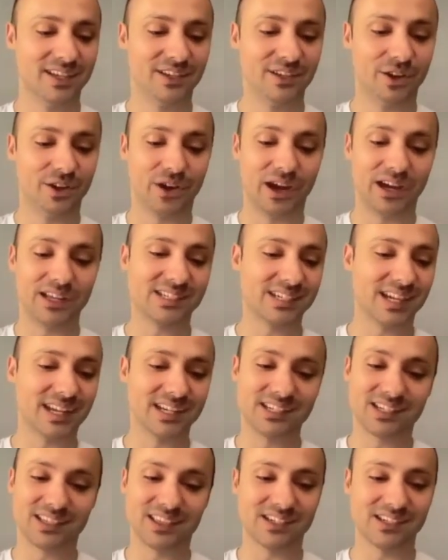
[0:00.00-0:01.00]
I
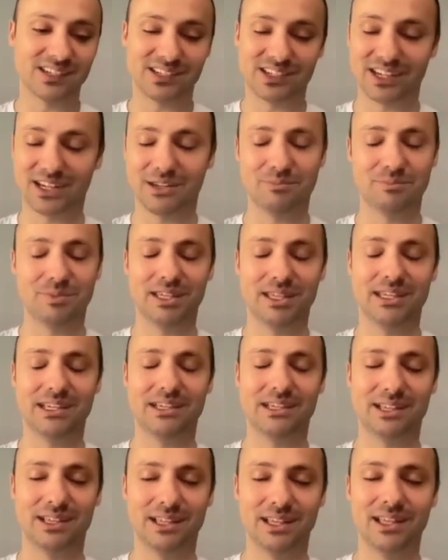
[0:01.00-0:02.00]
sense this is going to
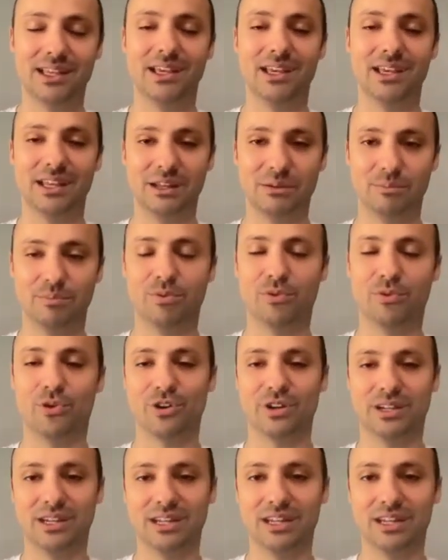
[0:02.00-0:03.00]
be an
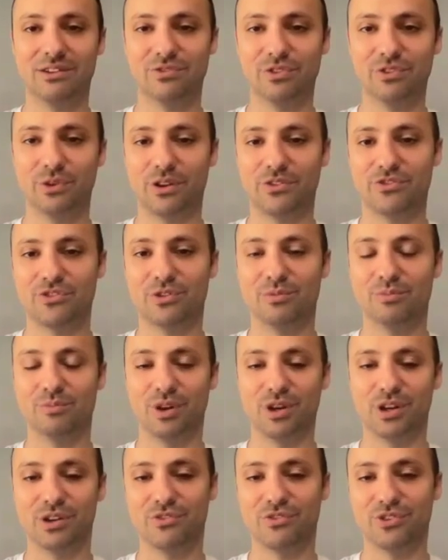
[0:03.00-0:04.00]
important and influential
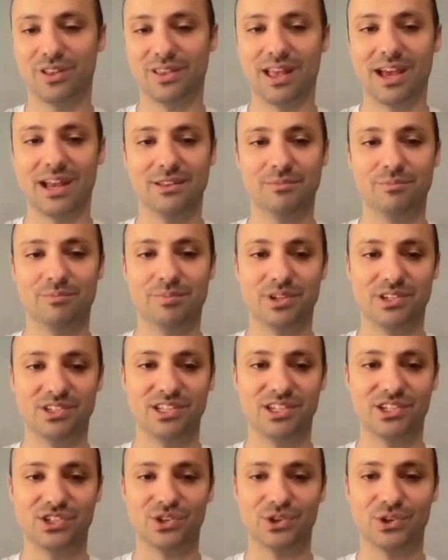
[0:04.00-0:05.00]
book for a lot of
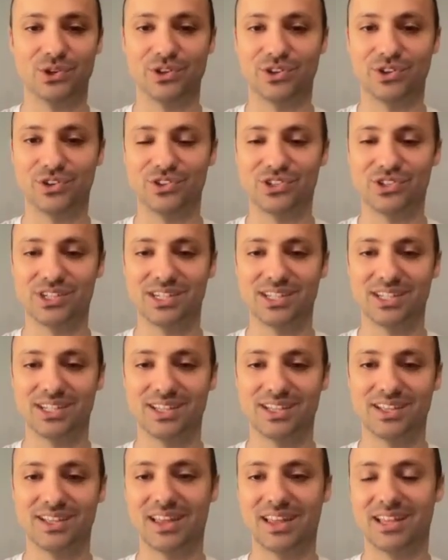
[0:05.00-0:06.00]
business owners.
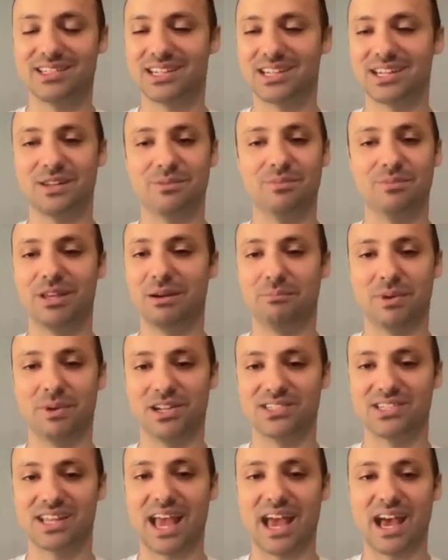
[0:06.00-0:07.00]
That's going to be a
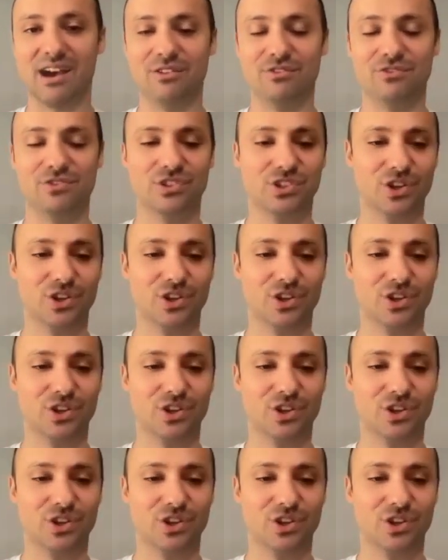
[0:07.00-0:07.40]
must-have.